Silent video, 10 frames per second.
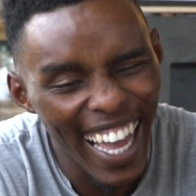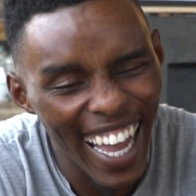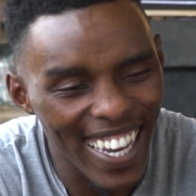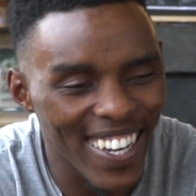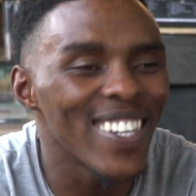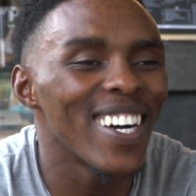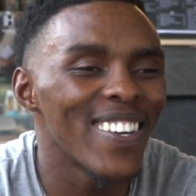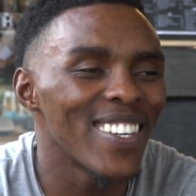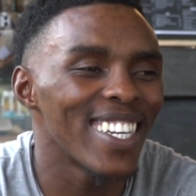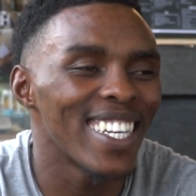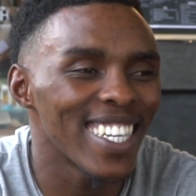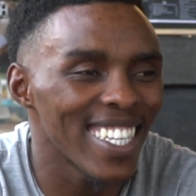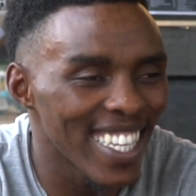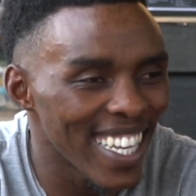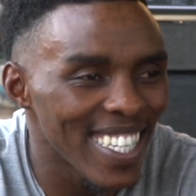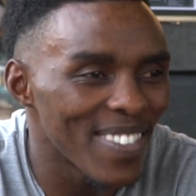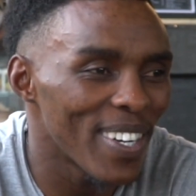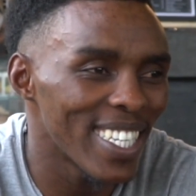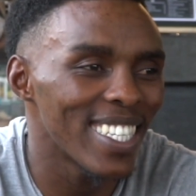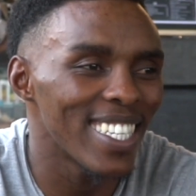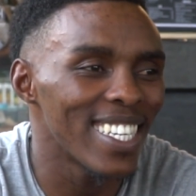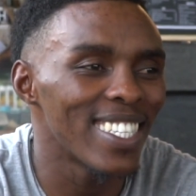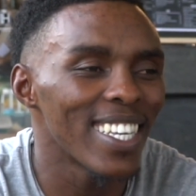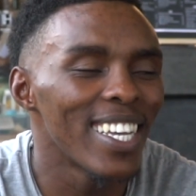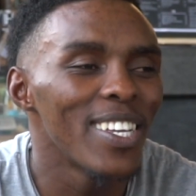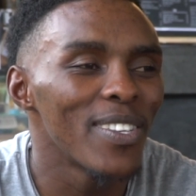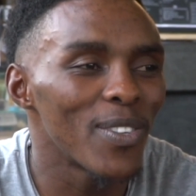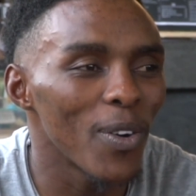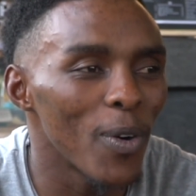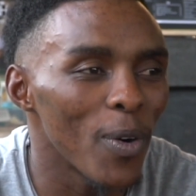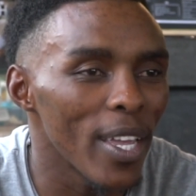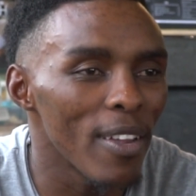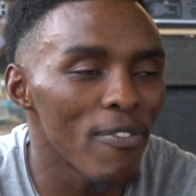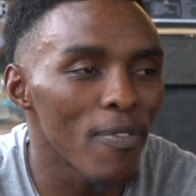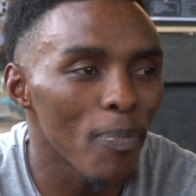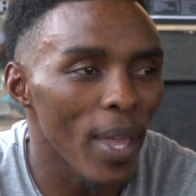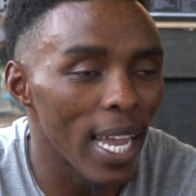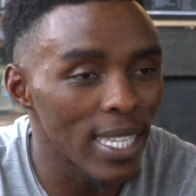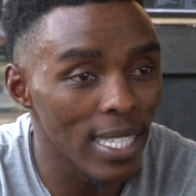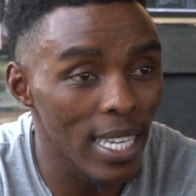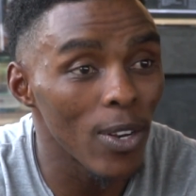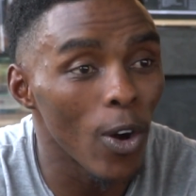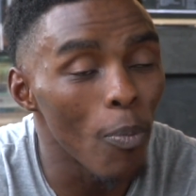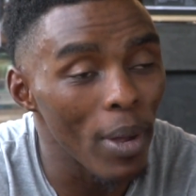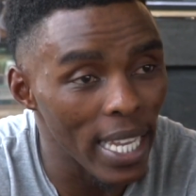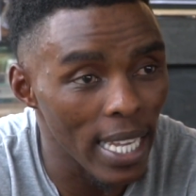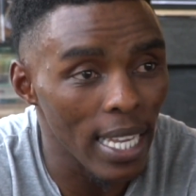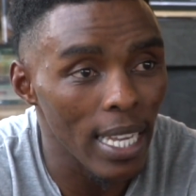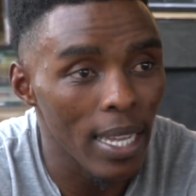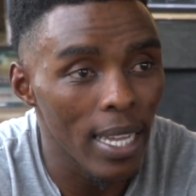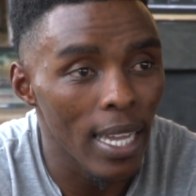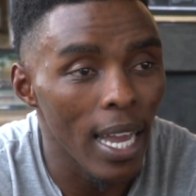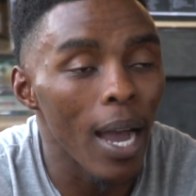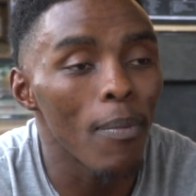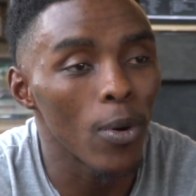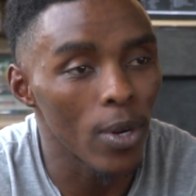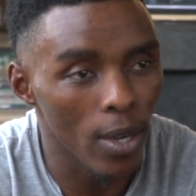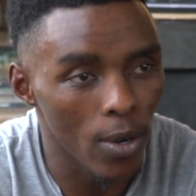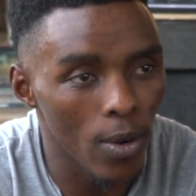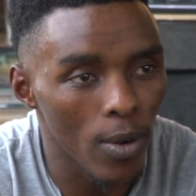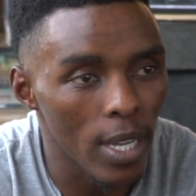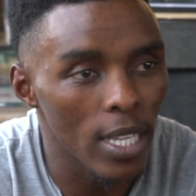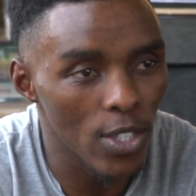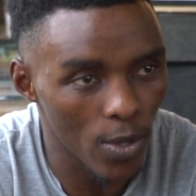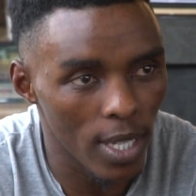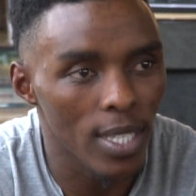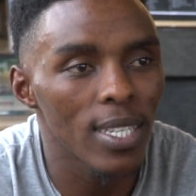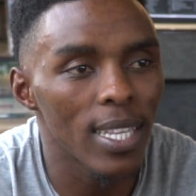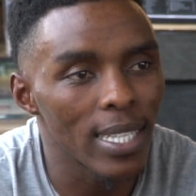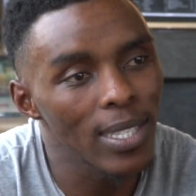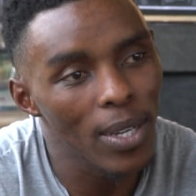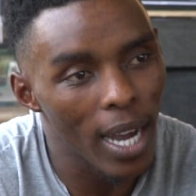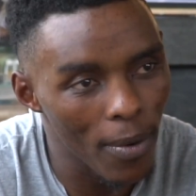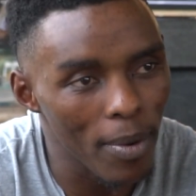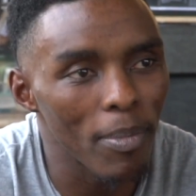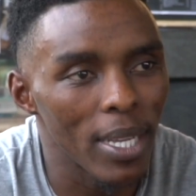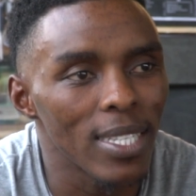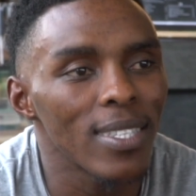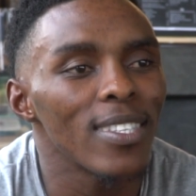don't know how you're gonna translate it, but it is. So if I see an opening, I'm gonna go into it. That's how it means.